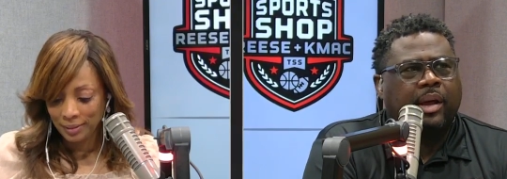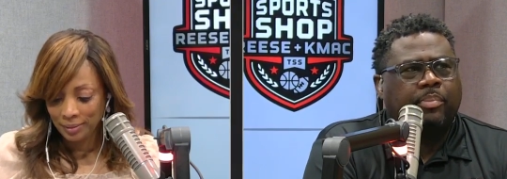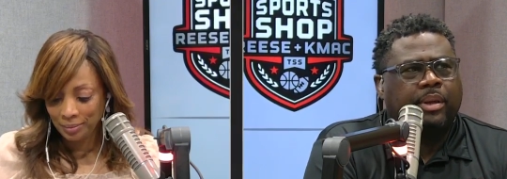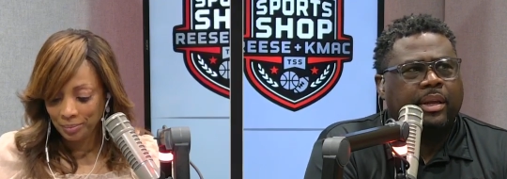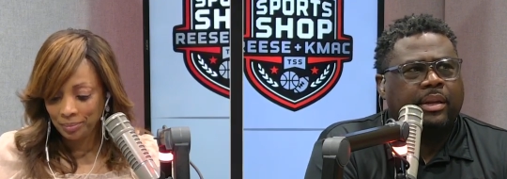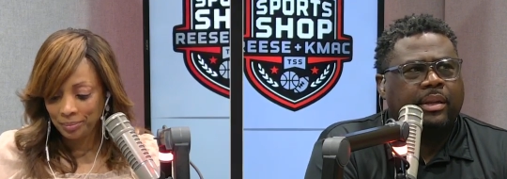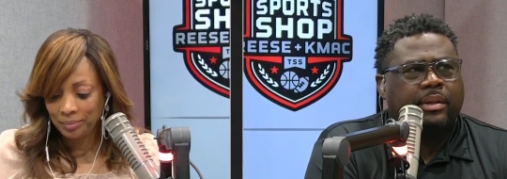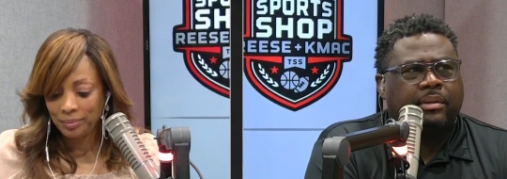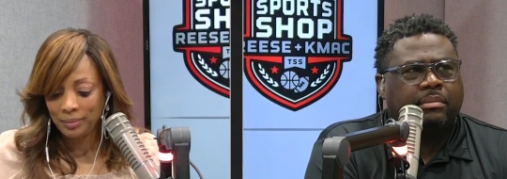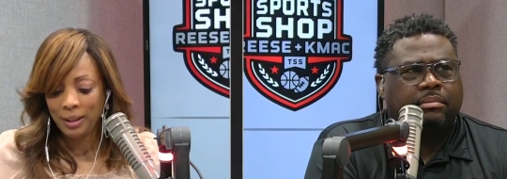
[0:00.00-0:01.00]
Speaker 1: playing. Then
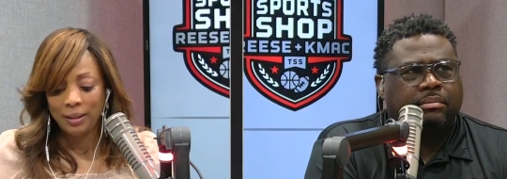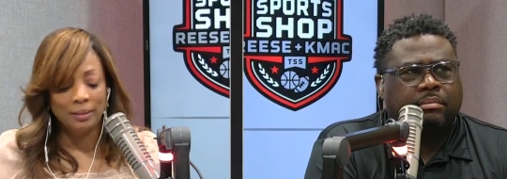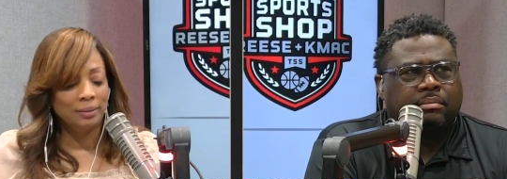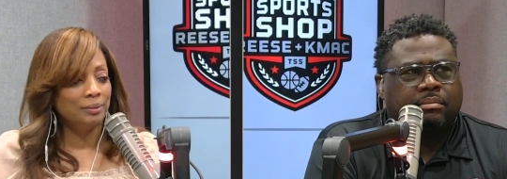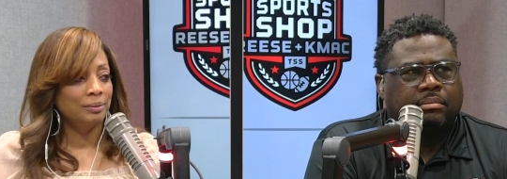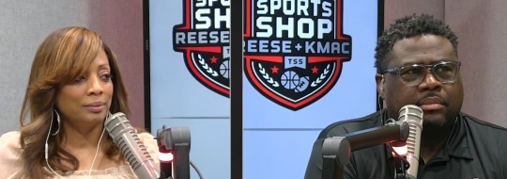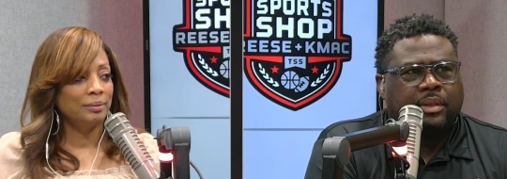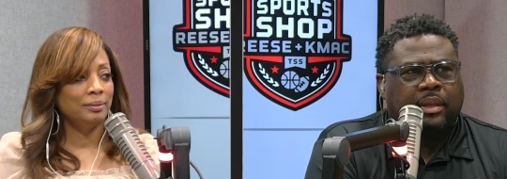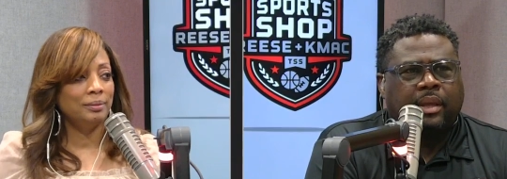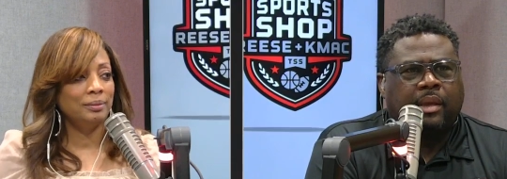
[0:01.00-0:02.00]
he yeah
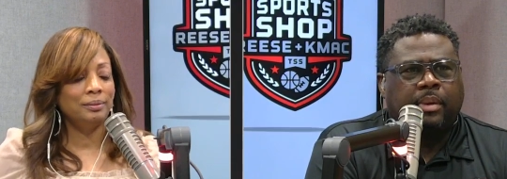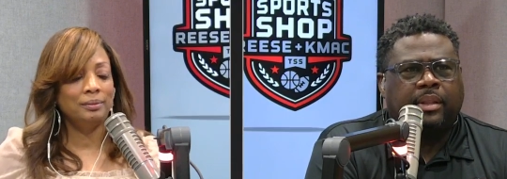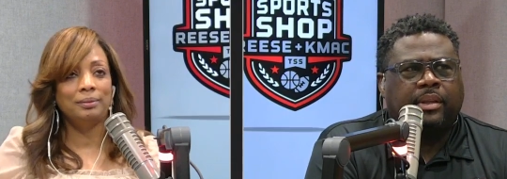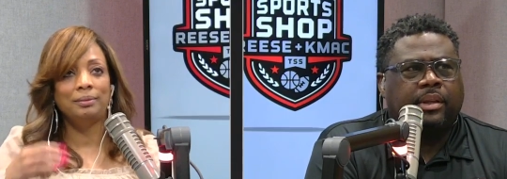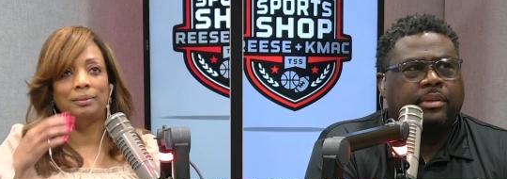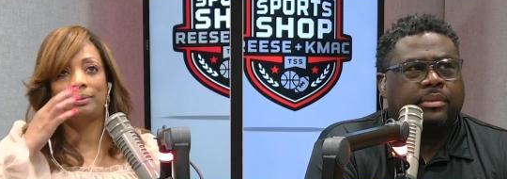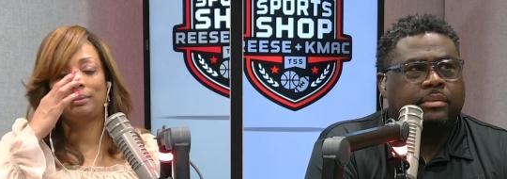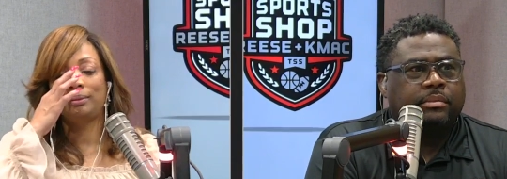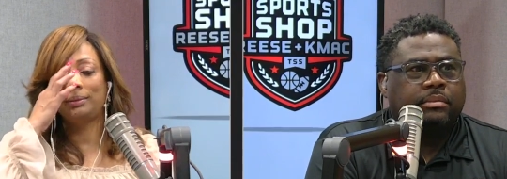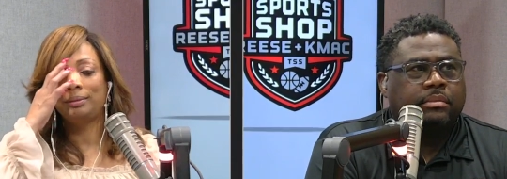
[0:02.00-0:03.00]
he came back to Kinston.
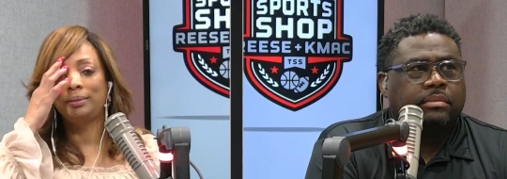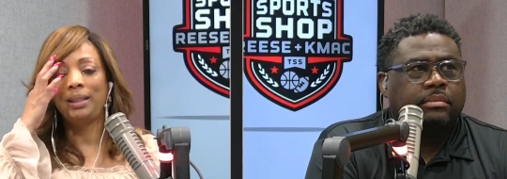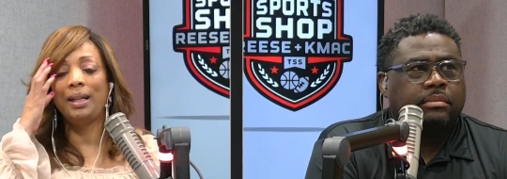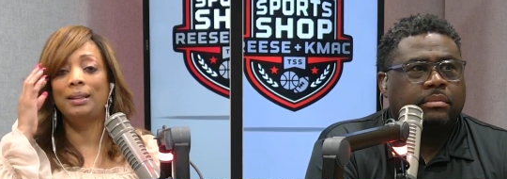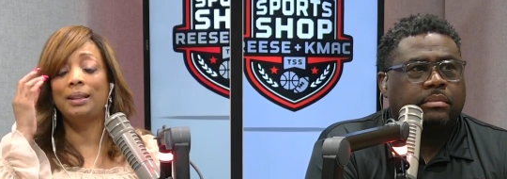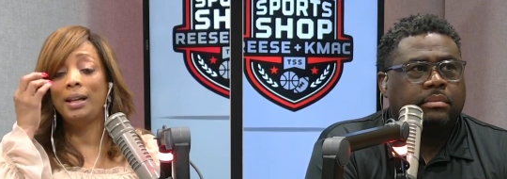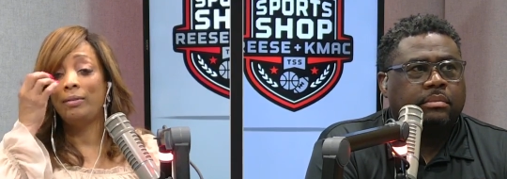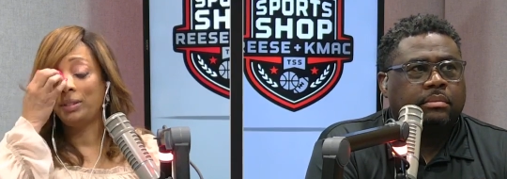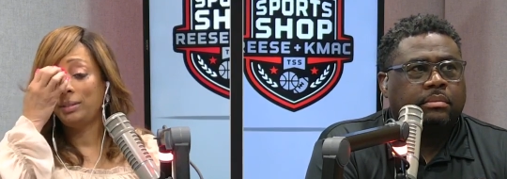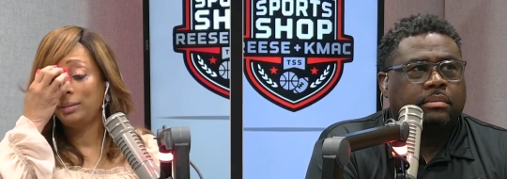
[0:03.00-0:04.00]
Speaker 2: He had
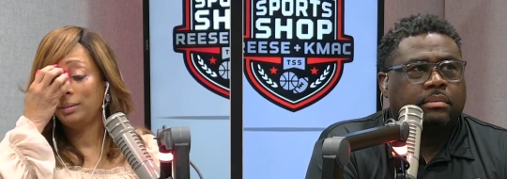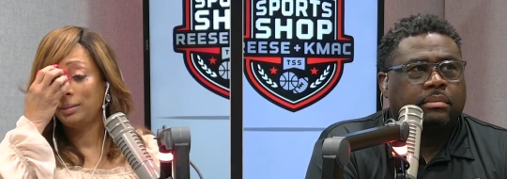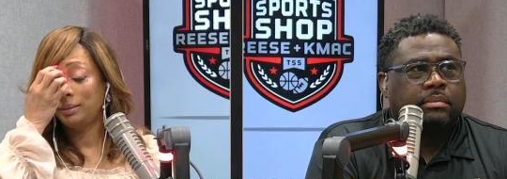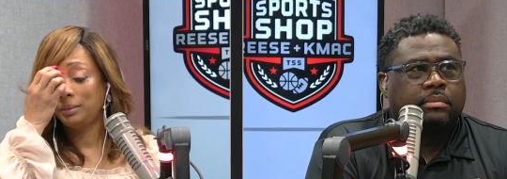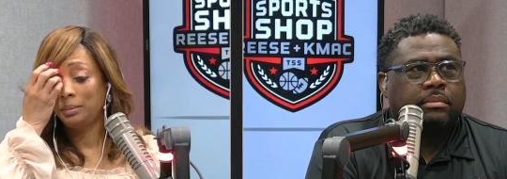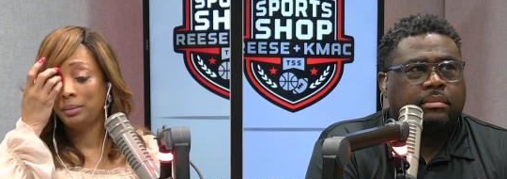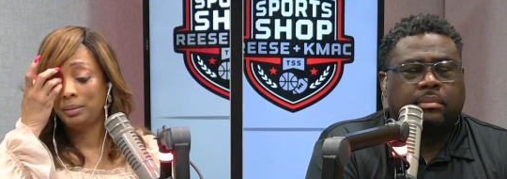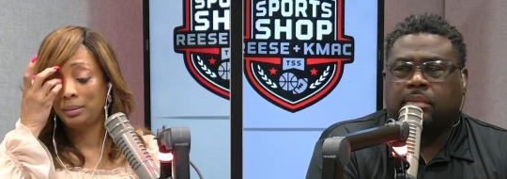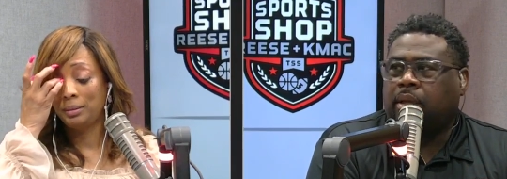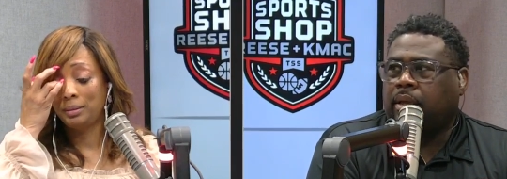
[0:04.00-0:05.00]
11.
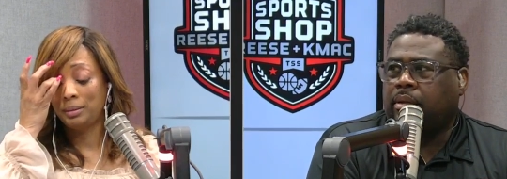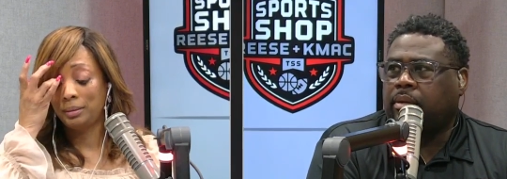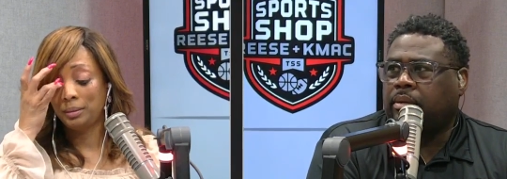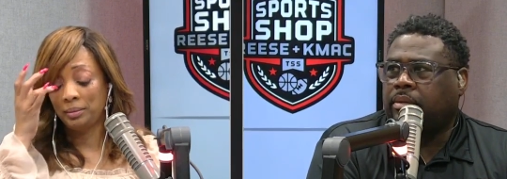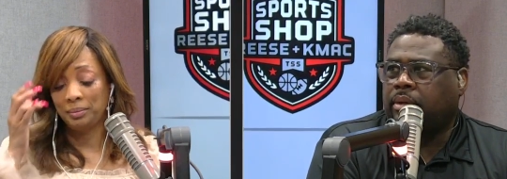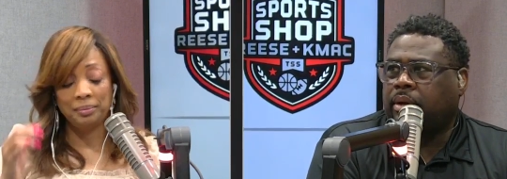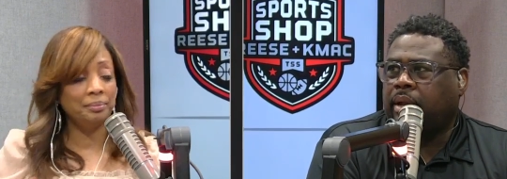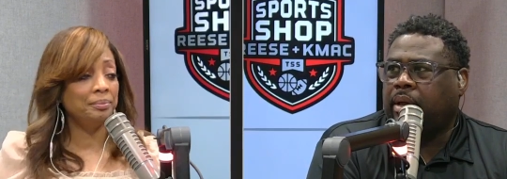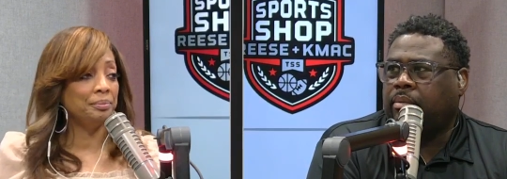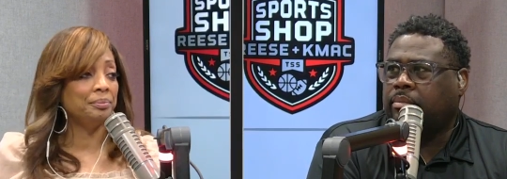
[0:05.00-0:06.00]
Speaker 1: Yeah, you know, he started
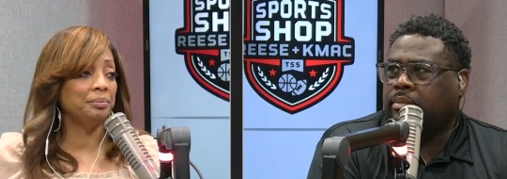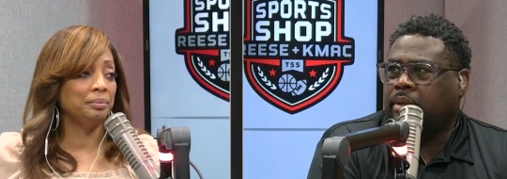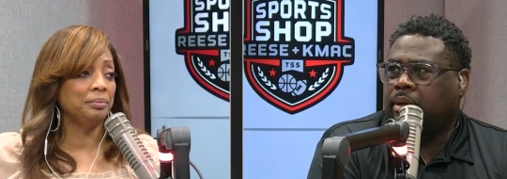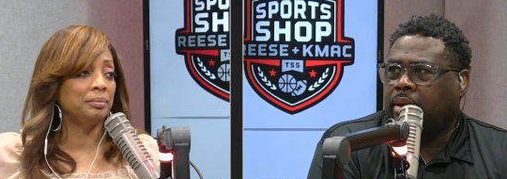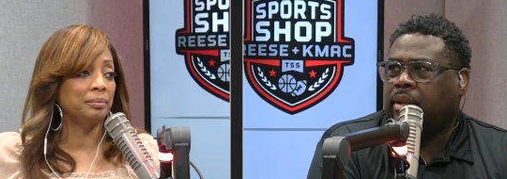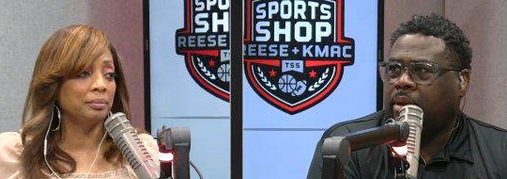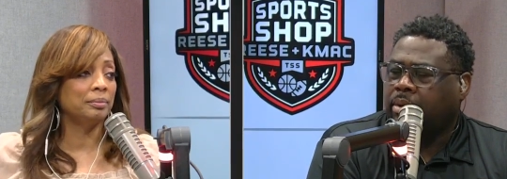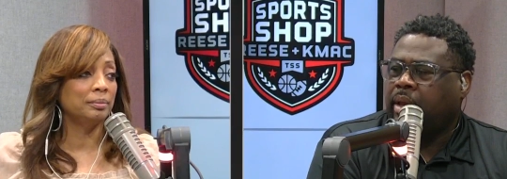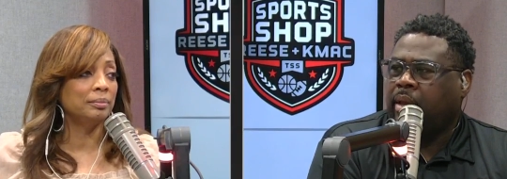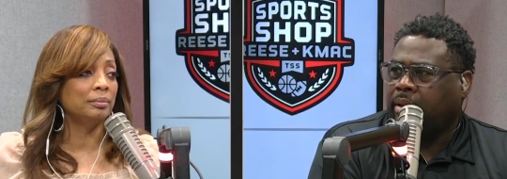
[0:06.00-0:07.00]
out, you know, I was like,
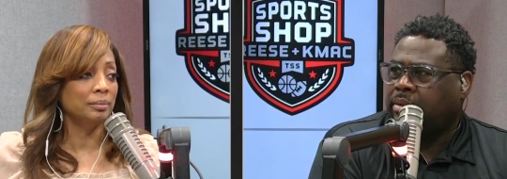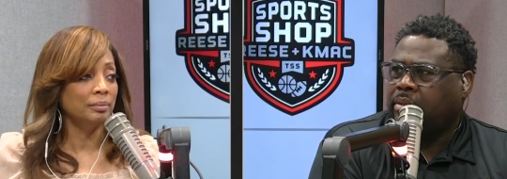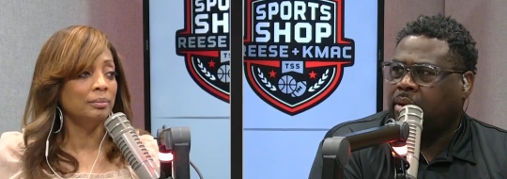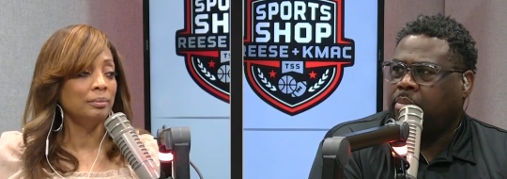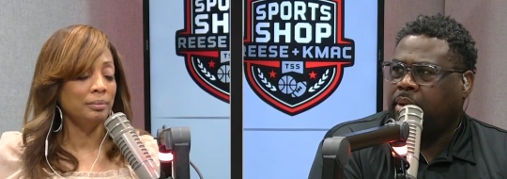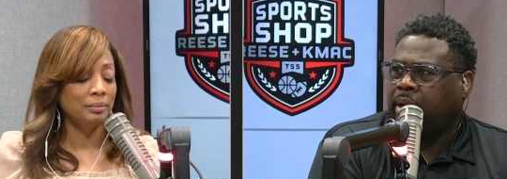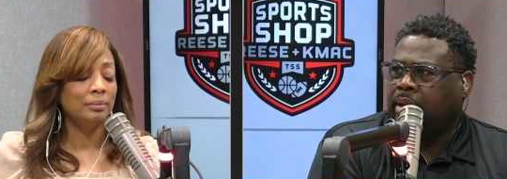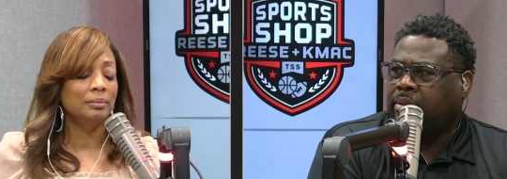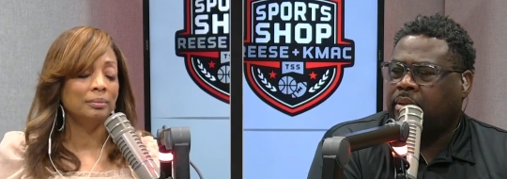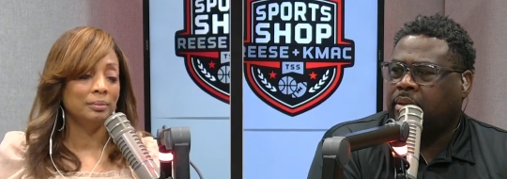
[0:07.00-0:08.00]
okay, this is going to mm-hmm. be
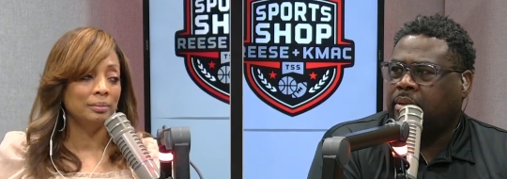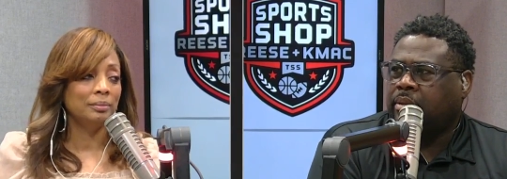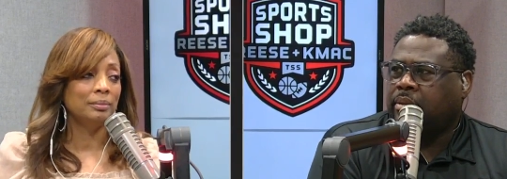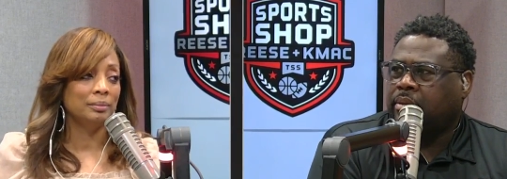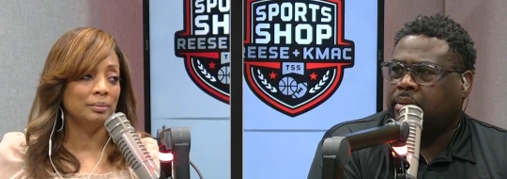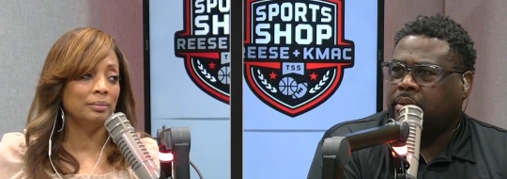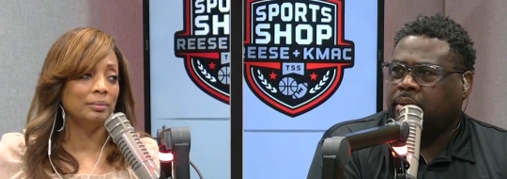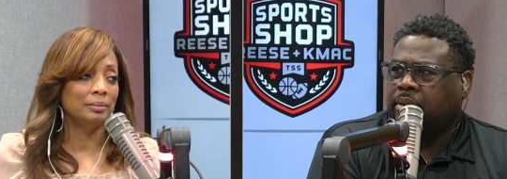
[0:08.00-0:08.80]
nice. Yeah, and